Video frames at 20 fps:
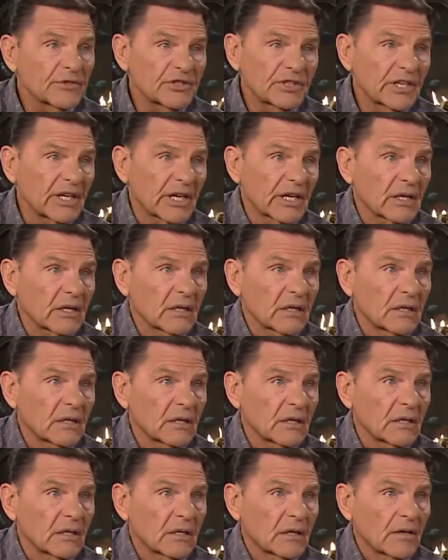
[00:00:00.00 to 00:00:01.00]
sick,
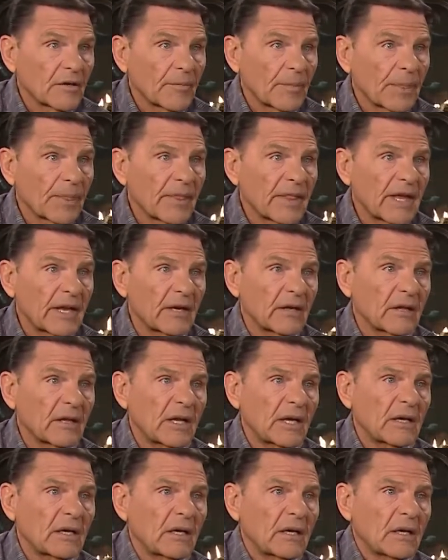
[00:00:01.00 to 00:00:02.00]
mm-hmm. that,
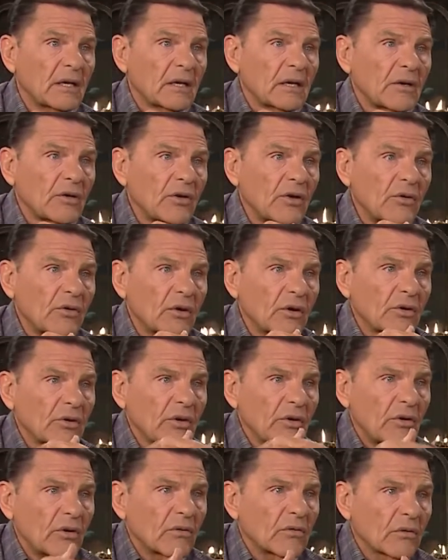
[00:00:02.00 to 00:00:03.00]
that you, don't,
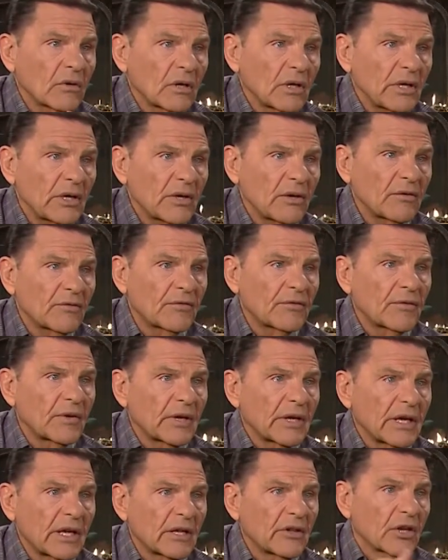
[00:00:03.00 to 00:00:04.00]
you don't live
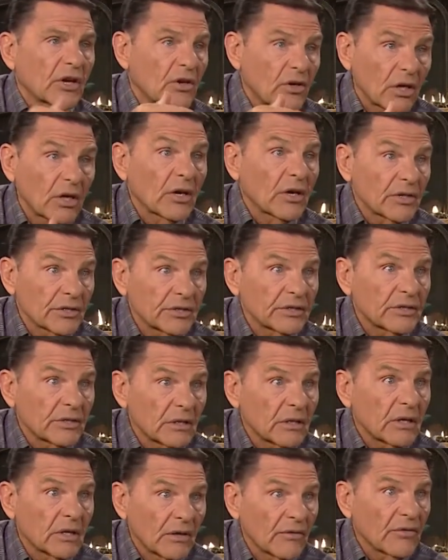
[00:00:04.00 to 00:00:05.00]
in the curse
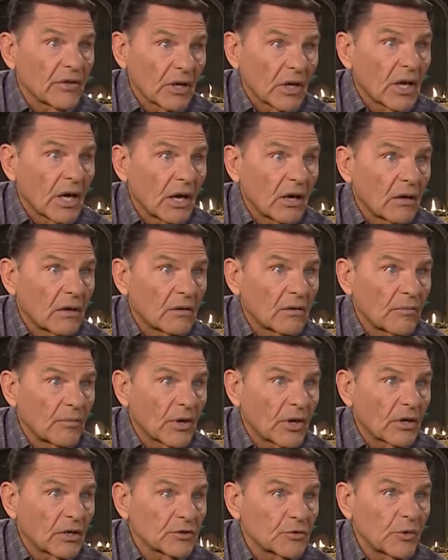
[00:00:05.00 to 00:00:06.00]
of the law
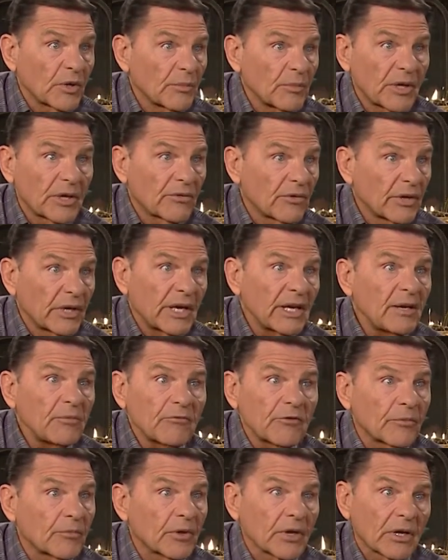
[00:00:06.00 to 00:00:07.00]
because we've been
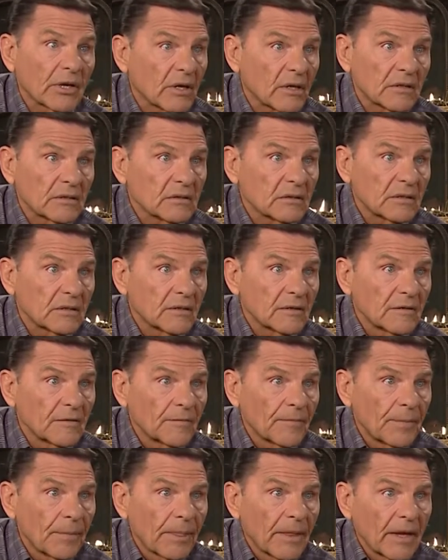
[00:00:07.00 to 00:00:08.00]
redeemed from the curse.
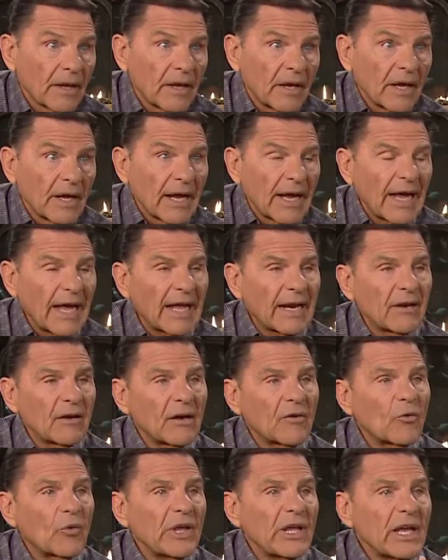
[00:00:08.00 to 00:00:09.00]
And
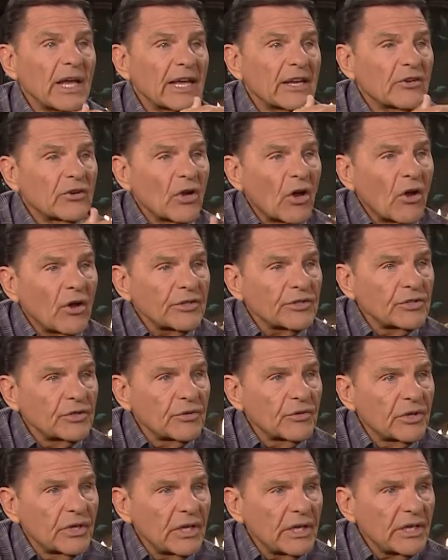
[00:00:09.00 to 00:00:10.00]
we had taught
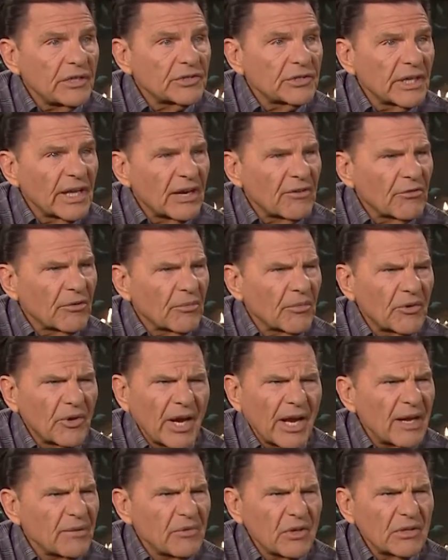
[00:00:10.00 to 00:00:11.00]
you kids that from the
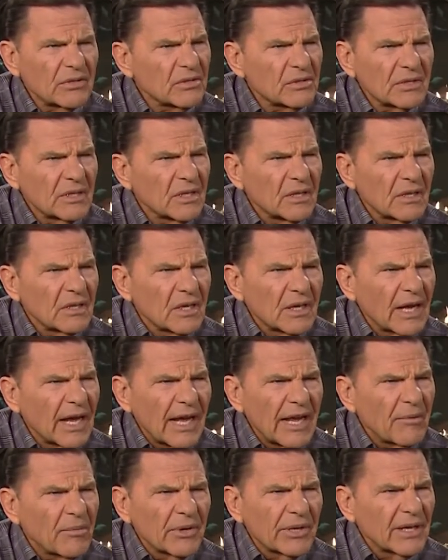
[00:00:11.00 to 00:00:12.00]
time you was
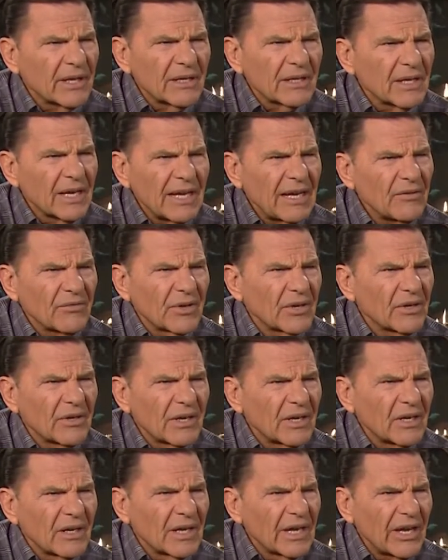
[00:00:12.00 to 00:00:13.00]
able to even
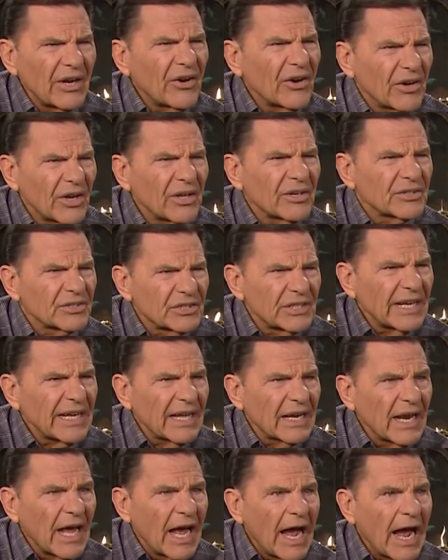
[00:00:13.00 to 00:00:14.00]
hear and
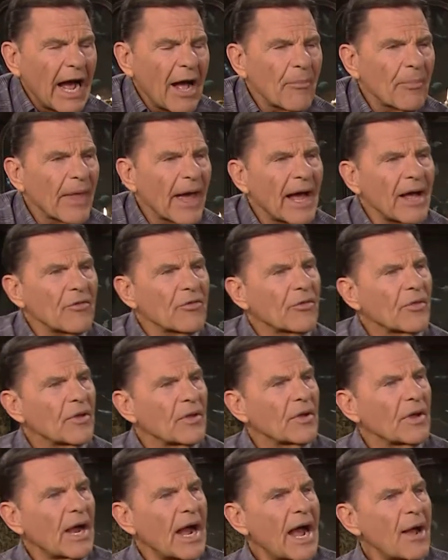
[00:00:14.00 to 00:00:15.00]
understand. I, I,
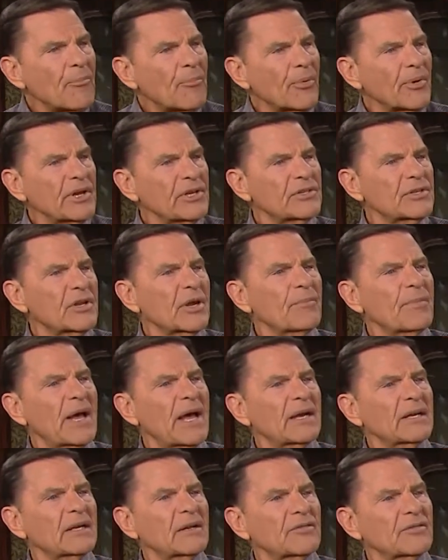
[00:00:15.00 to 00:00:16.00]
I preached
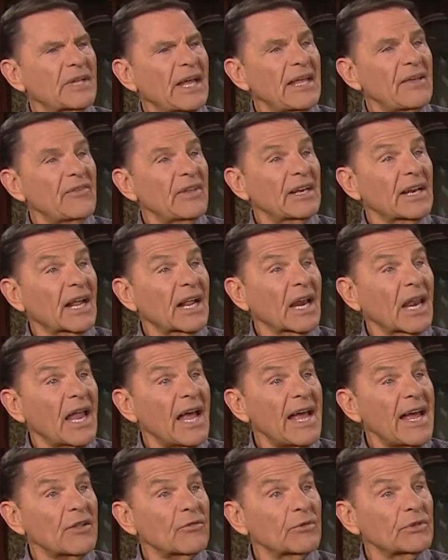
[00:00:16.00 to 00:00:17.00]
about David and
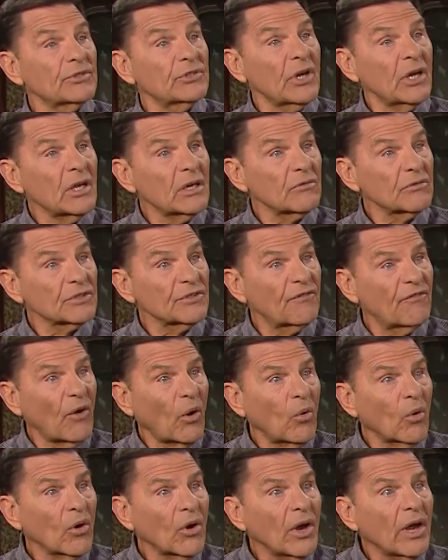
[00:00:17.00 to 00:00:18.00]
Goliath when John was
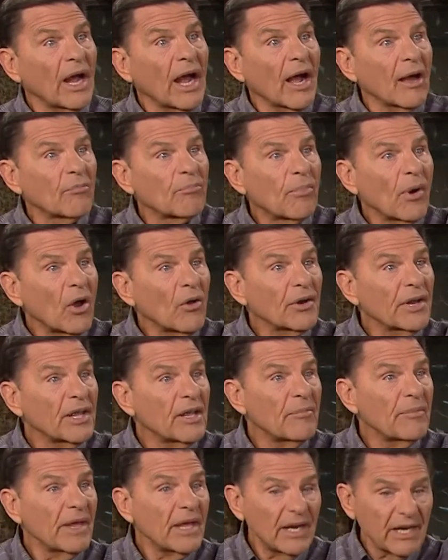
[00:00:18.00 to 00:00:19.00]
four. I brought
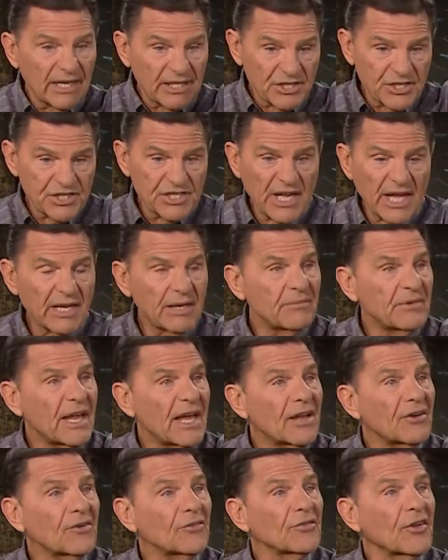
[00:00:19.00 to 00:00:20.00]
him in and set him
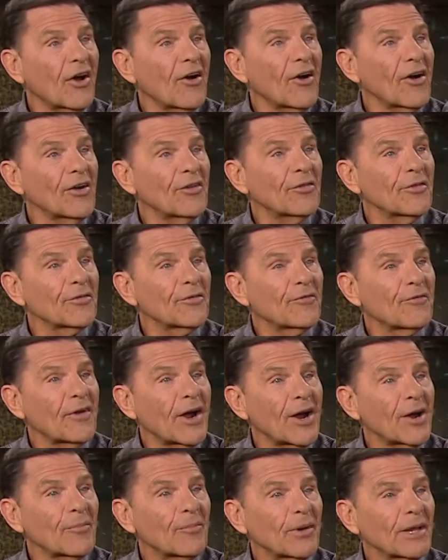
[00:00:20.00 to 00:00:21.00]
down on the hearth of the
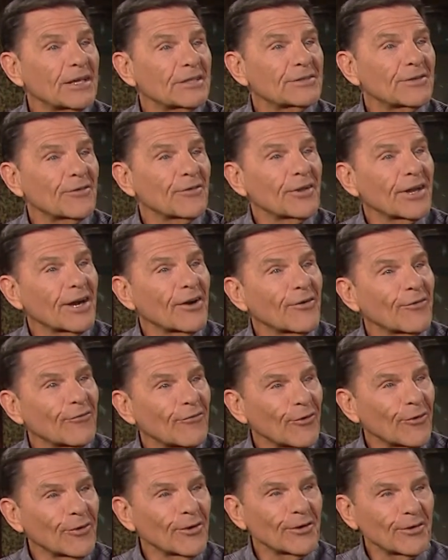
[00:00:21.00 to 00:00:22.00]
fireplace over there on
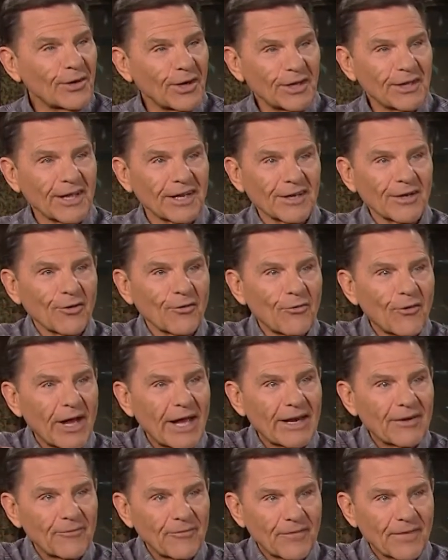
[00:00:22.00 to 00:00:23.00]
Florentine, that little
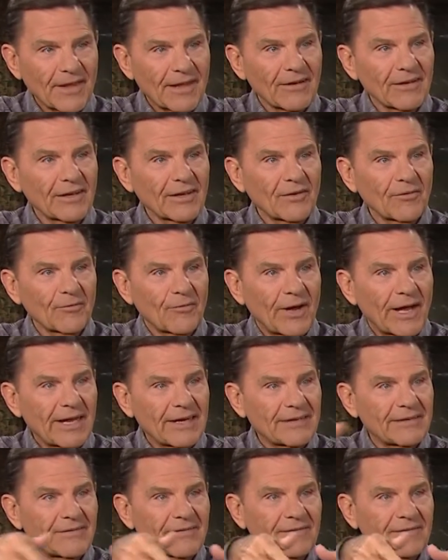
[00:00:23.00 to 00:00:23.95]
white, little white